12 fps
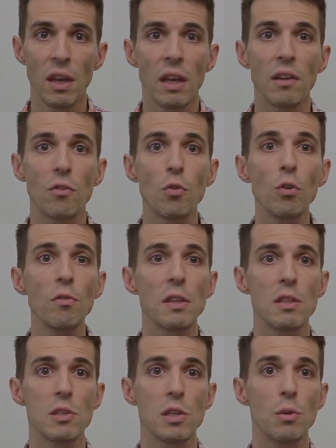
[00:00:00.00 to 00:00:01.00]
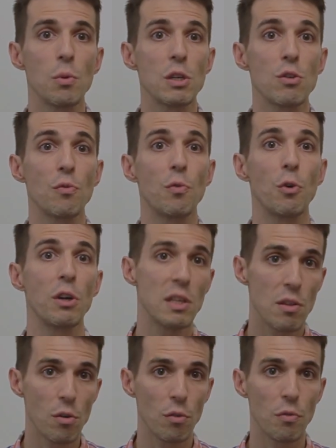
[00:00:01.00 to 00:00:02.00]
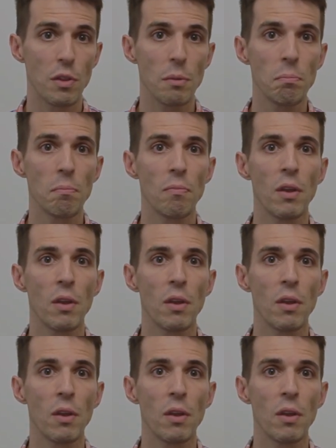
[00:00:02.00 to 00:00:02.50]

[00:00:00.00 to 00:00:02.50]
and solving this equation for either of them,